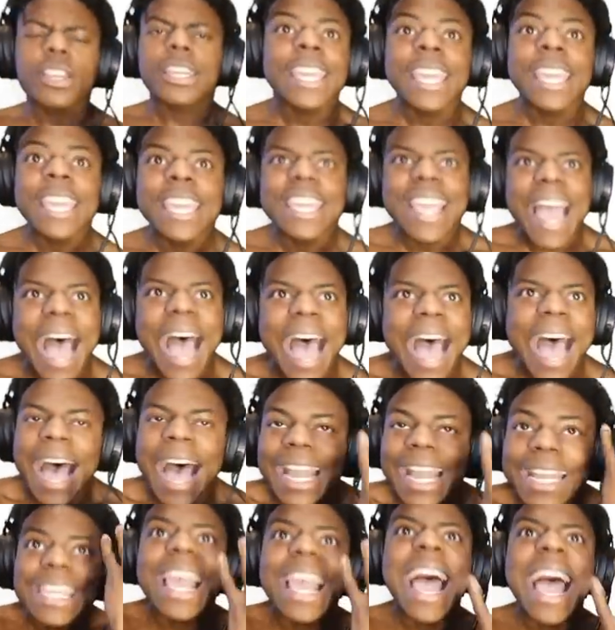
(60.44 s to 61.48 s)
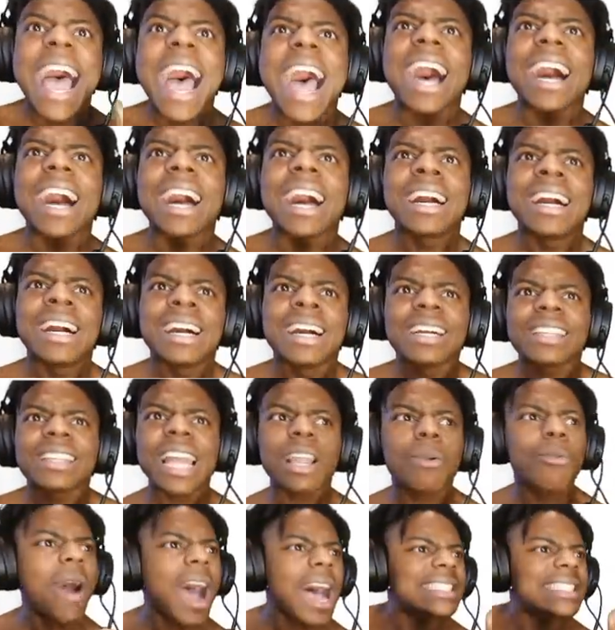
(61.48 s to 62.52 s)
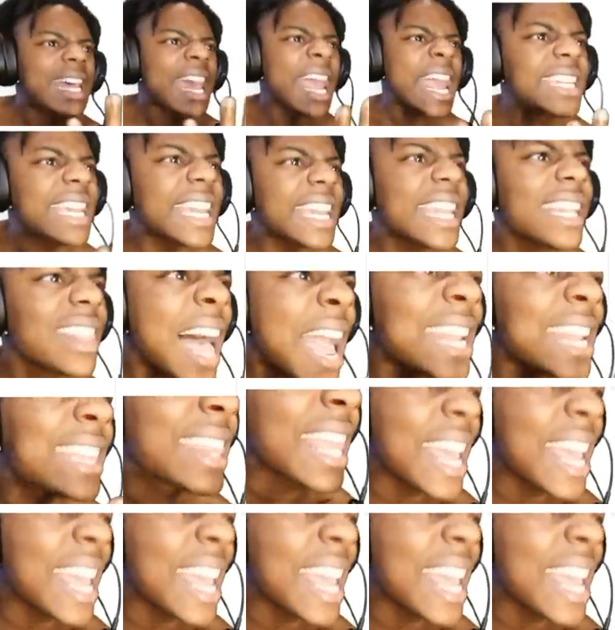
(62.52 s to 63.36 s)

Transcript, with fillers: E-I, E-I. Like, why is Hindi like